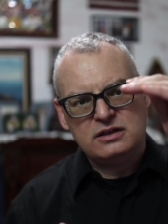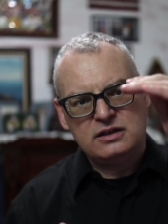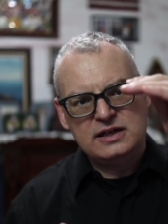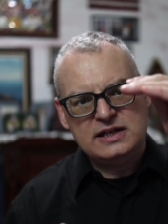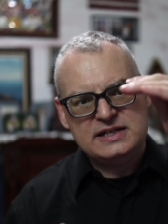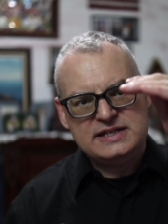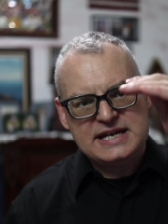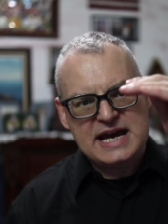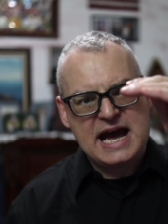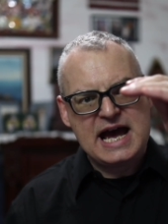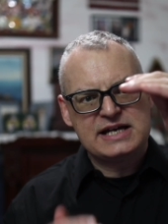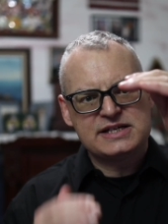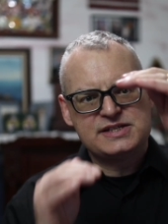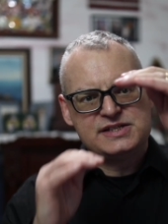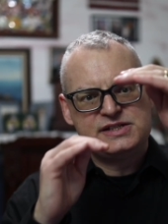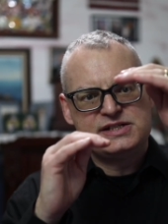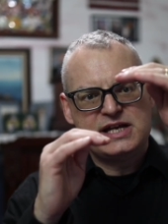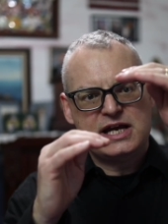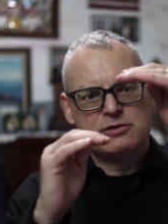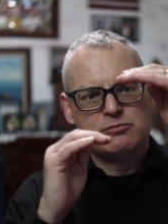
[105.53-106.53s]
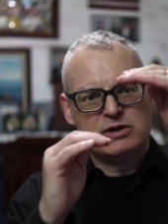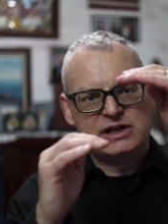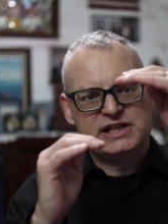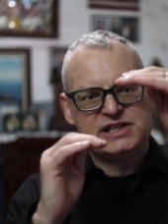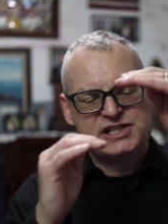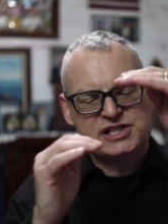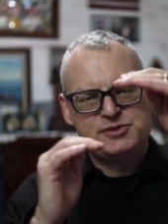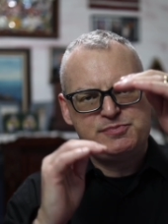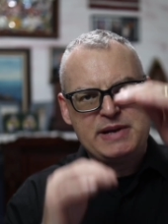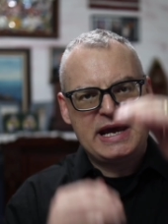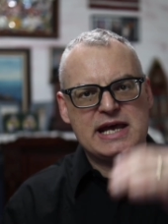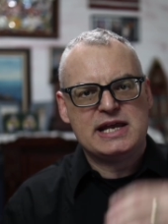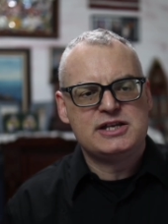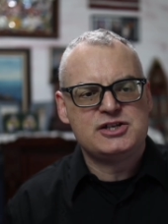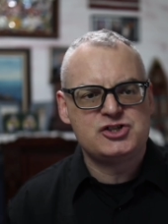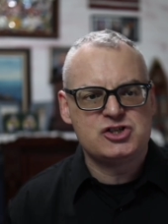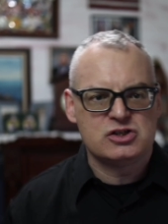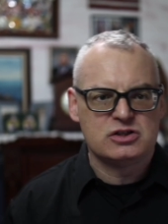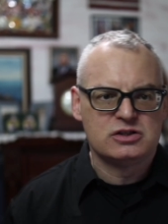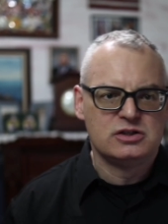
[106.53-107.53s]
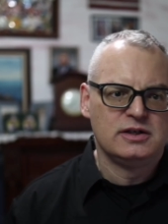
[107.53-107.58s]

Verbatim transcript: in taxes and what it spends